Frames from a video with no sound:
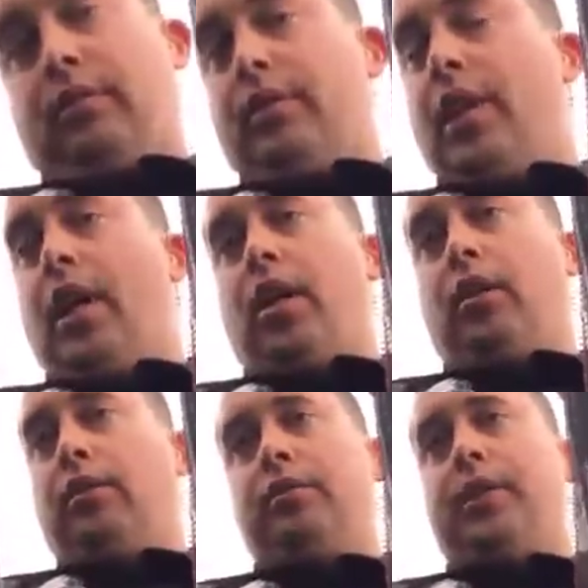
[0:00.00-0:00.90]

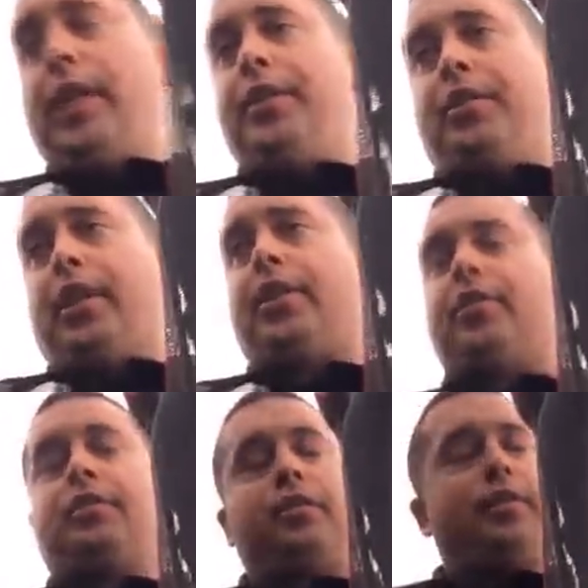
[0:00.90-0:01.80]
No, they
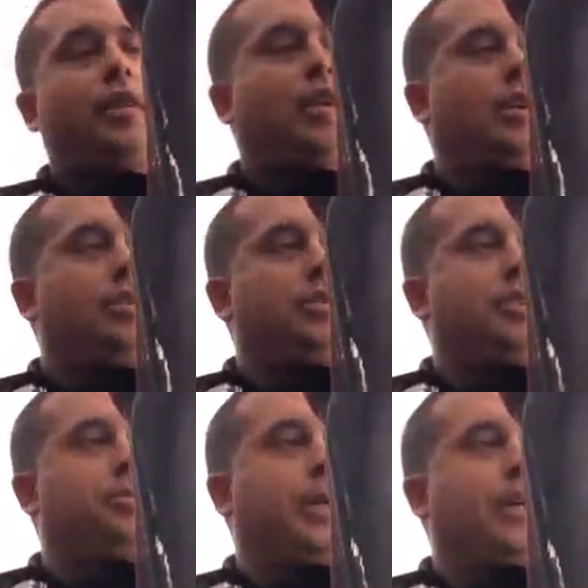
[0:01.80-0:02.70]
just called
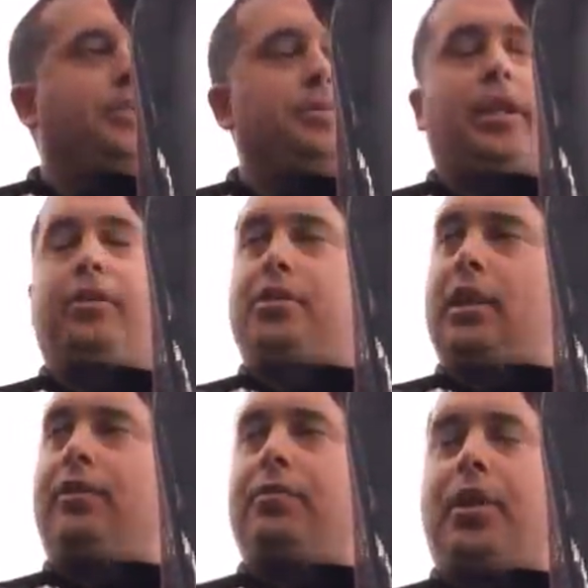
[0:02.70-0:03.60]
dispatch about
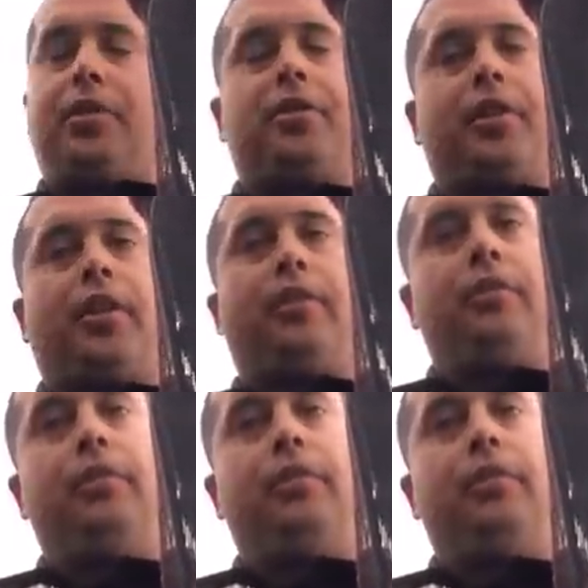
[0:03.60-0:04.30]
seven minutes ago.